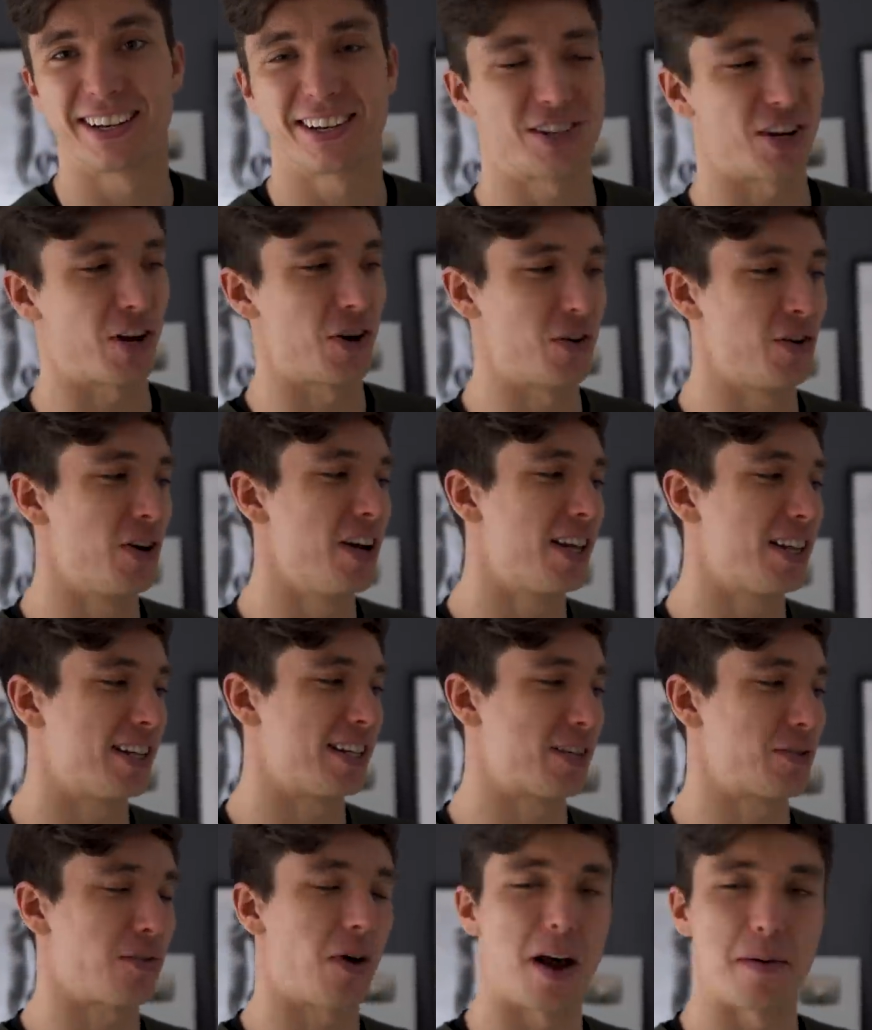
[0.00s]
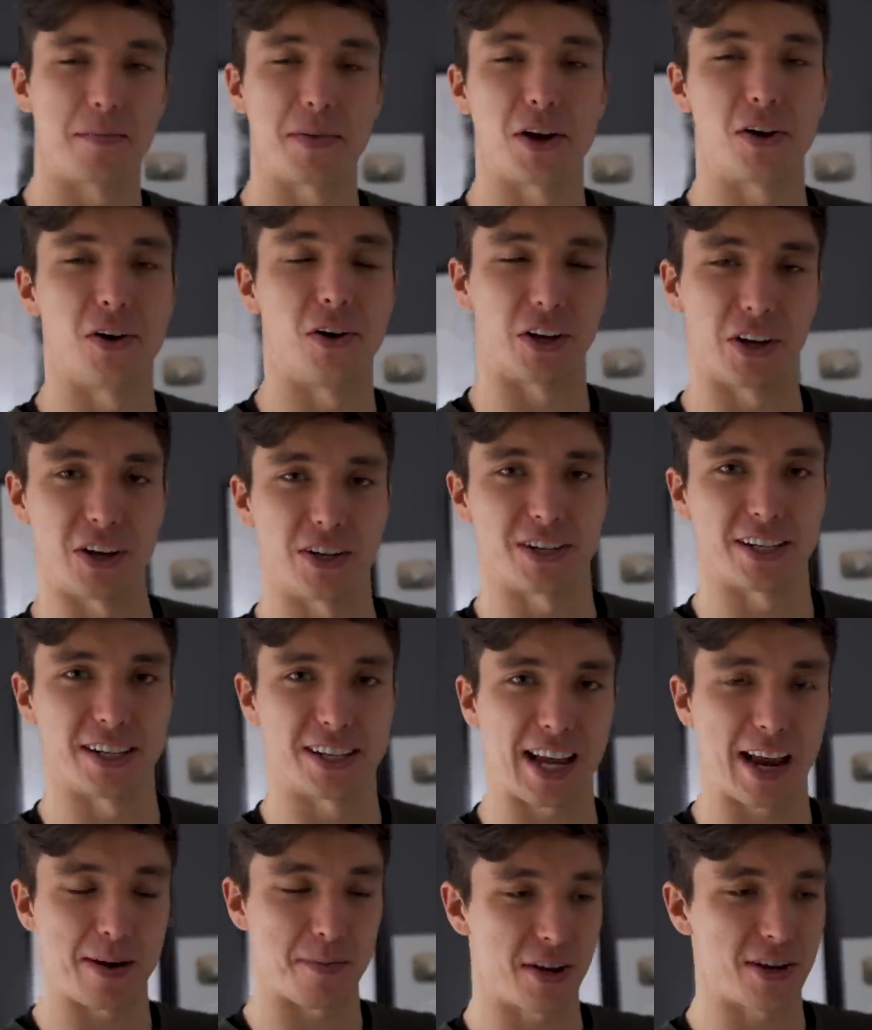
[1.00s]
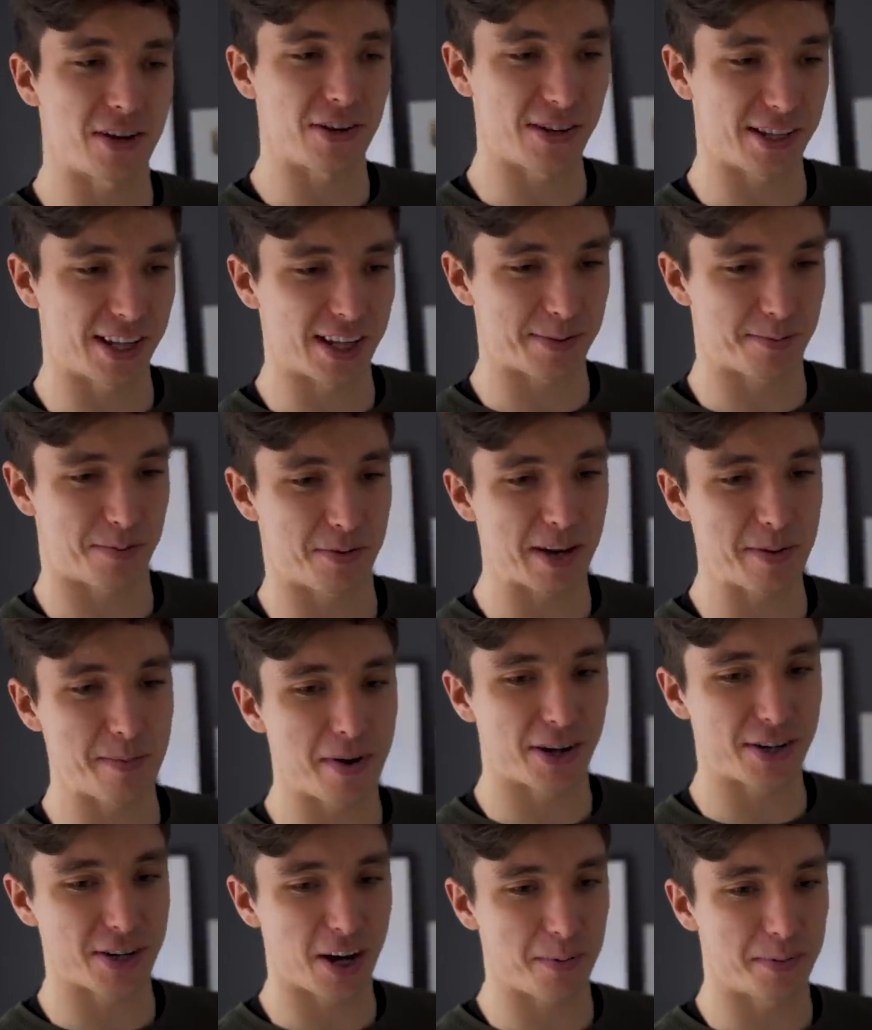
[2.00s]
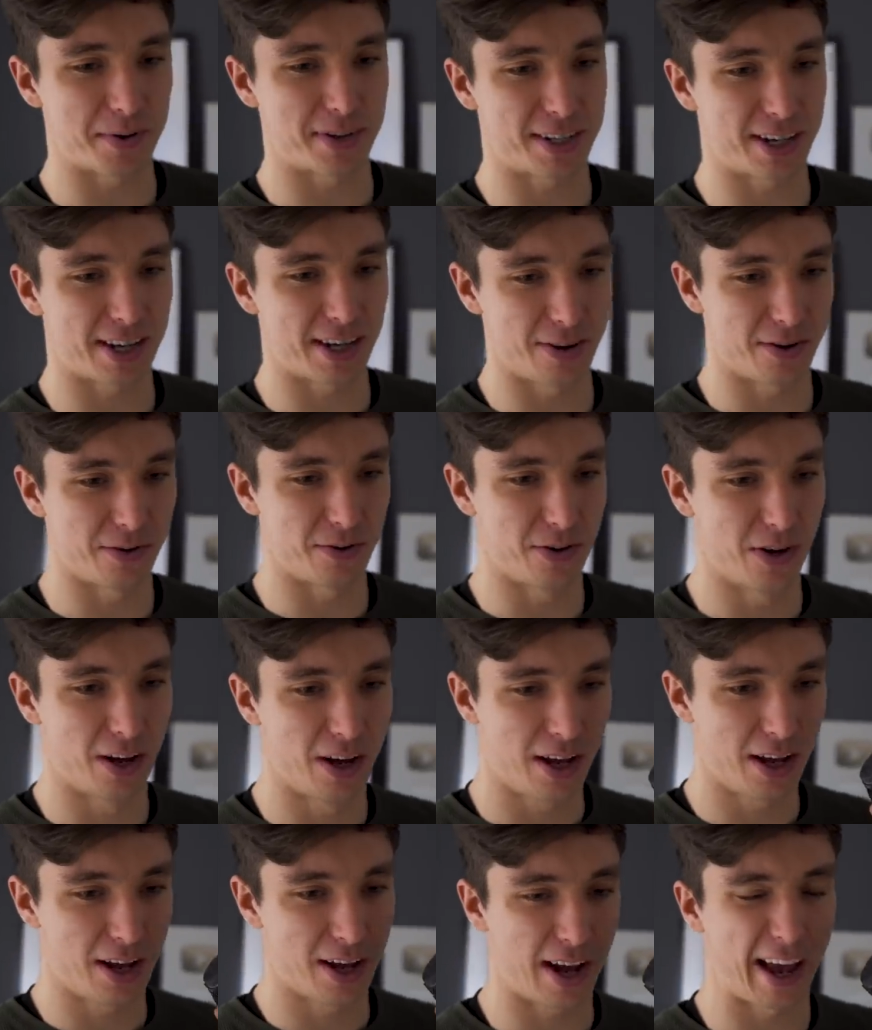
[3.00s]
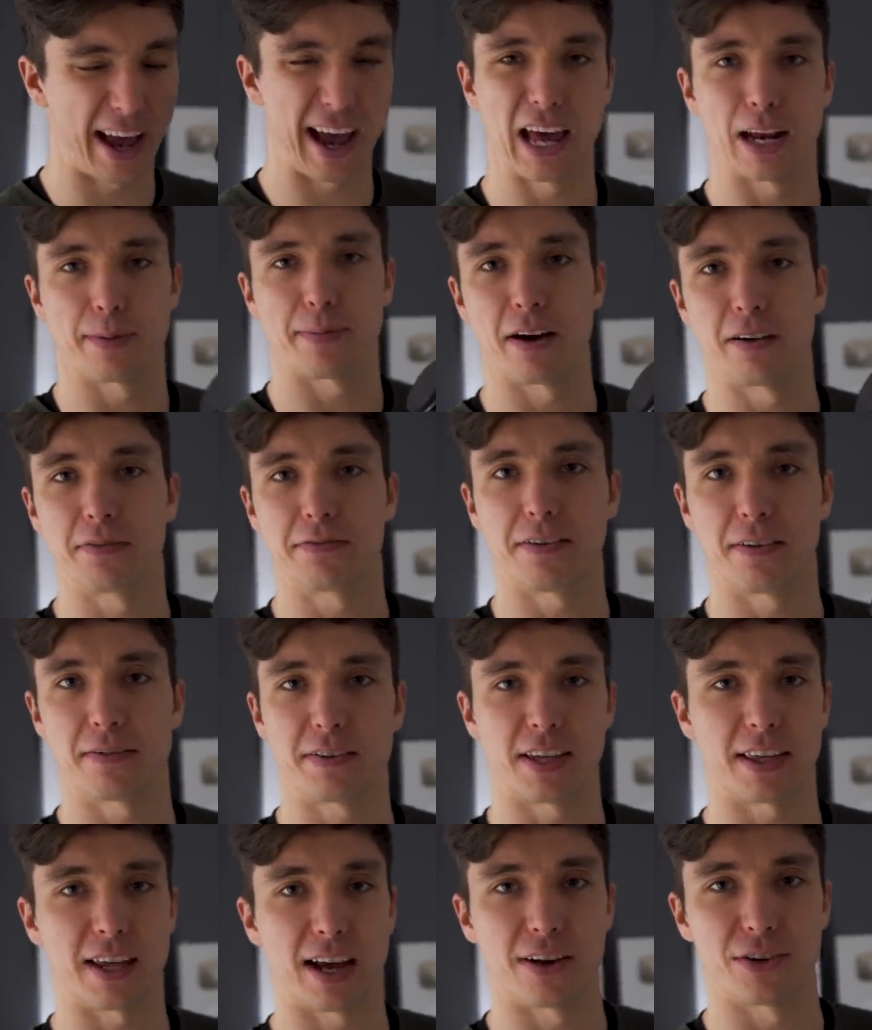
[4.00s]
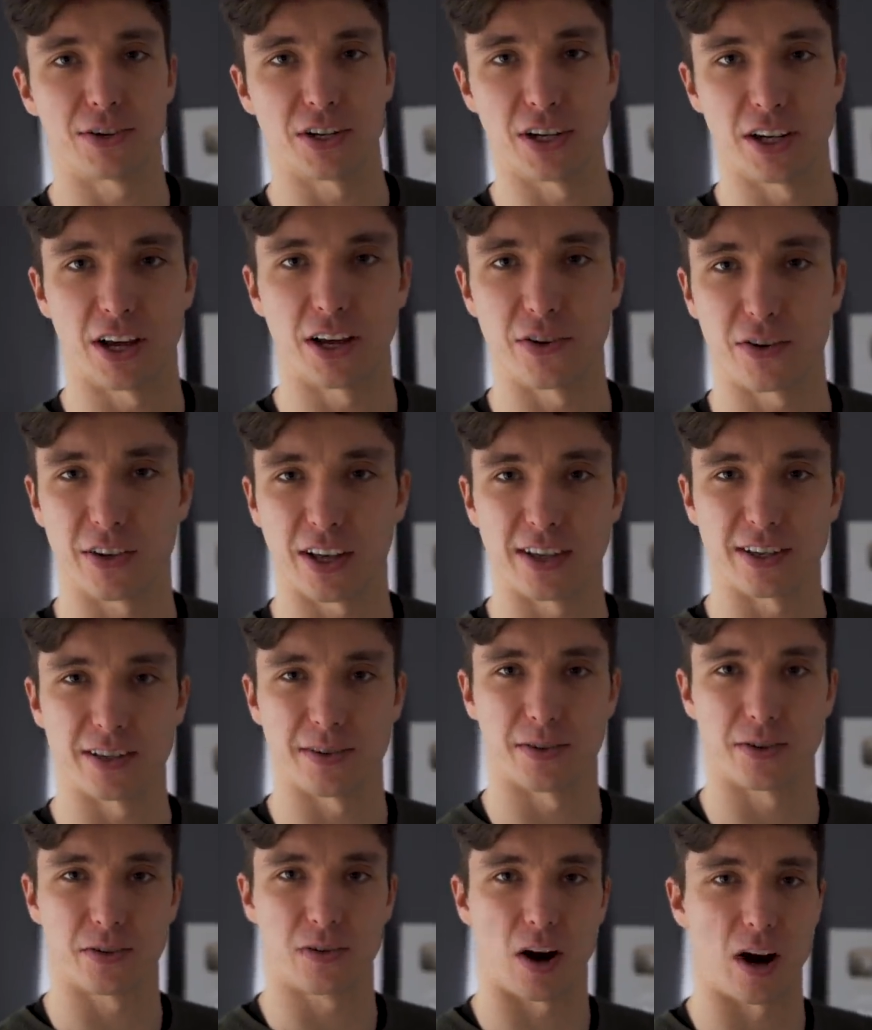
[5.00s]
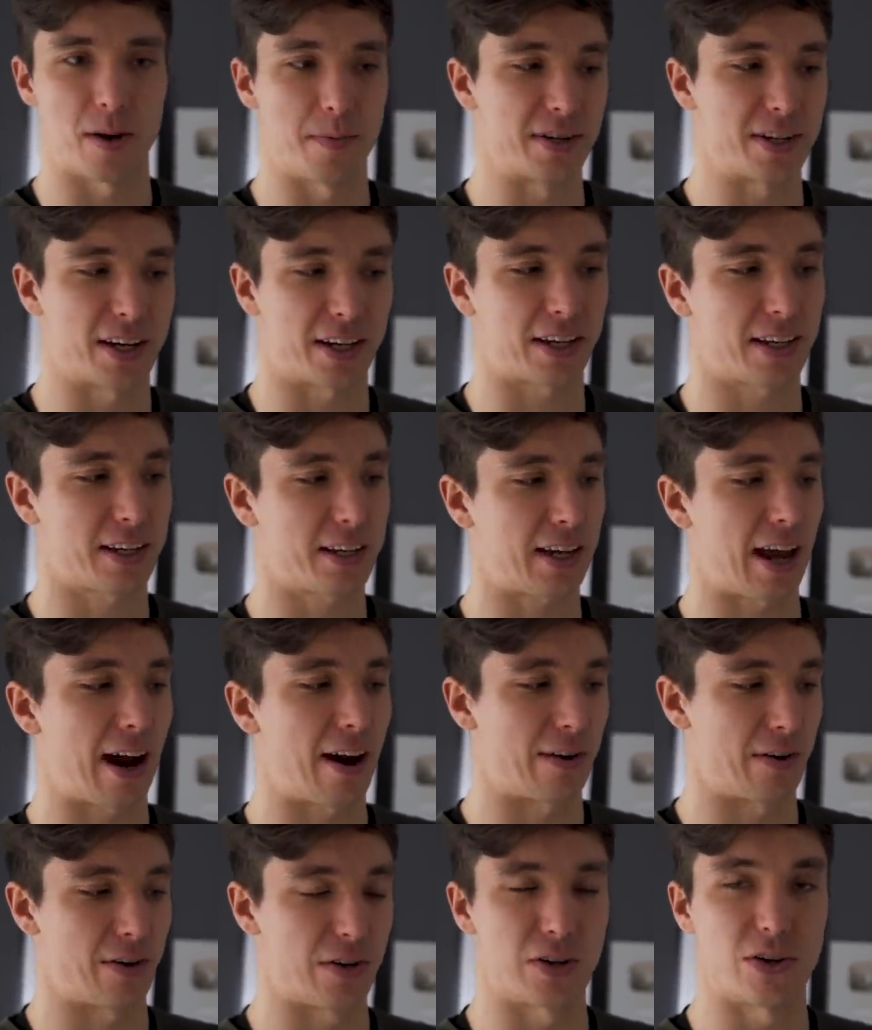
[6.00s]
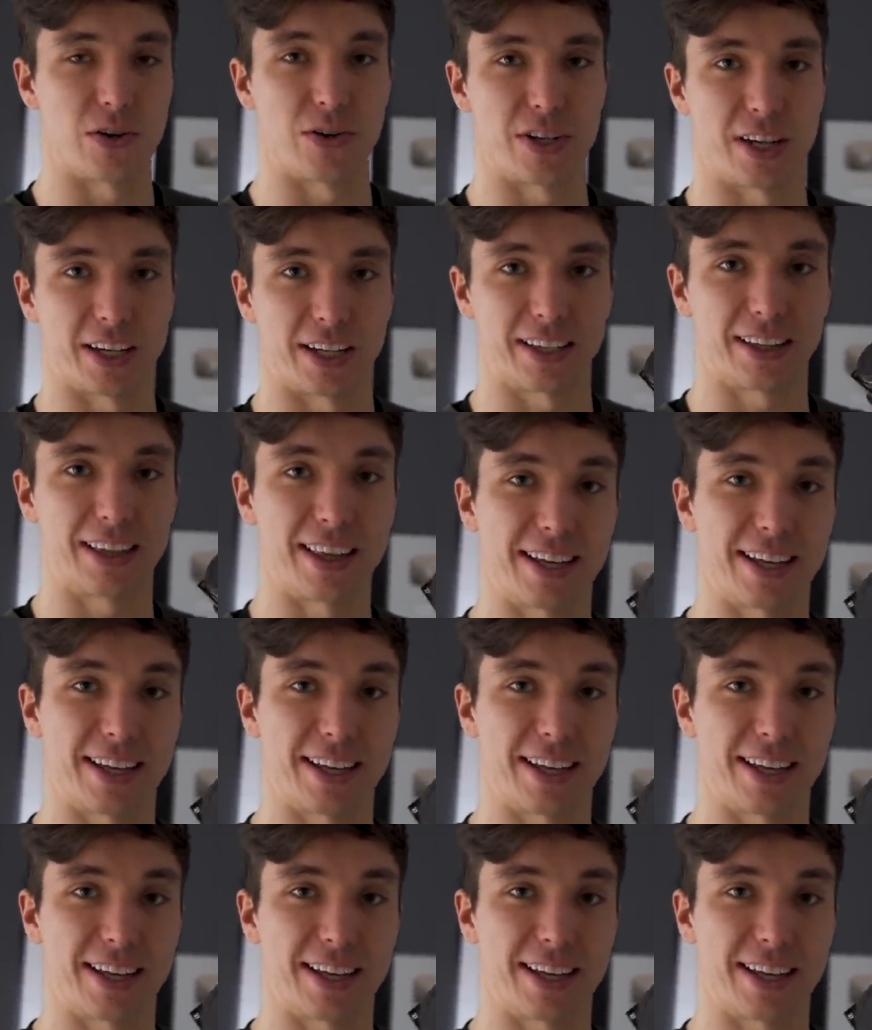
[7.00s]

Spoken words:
So this is why I'm no longer using this camera. I used this pretty much up until I had about 50,000, 100,000 subscribers. I carried on using